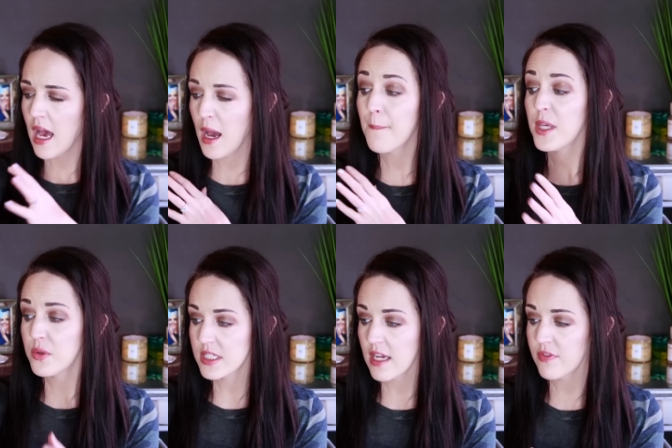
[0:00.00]
um, but you
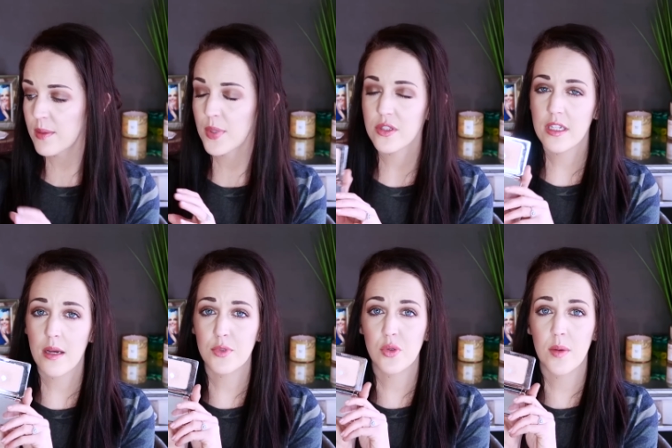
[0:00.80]
can definitely build it
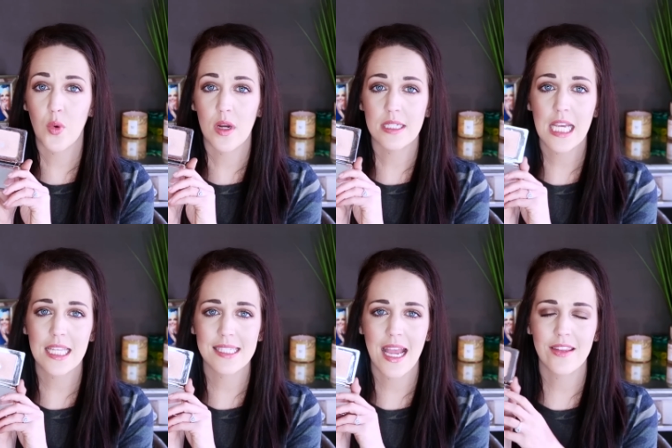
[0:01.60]
up to a more
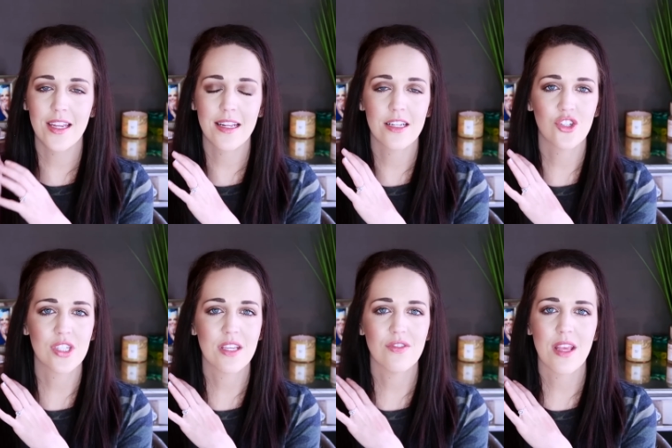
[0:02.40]
intense highlight and it
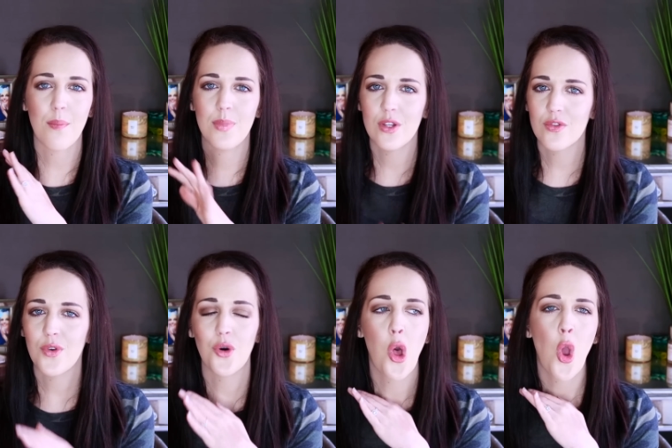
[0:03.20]
just gives that
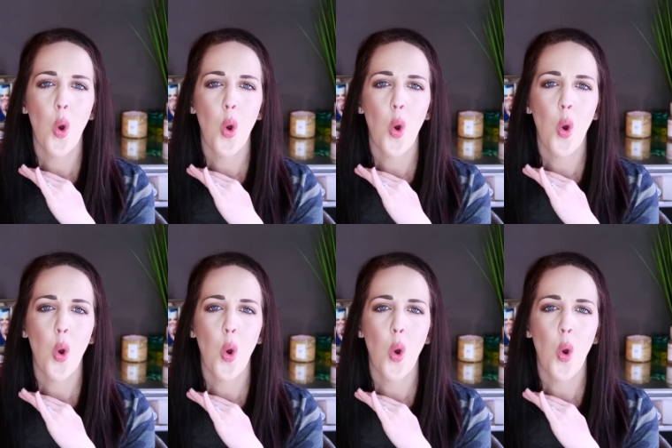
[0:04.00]
beautiful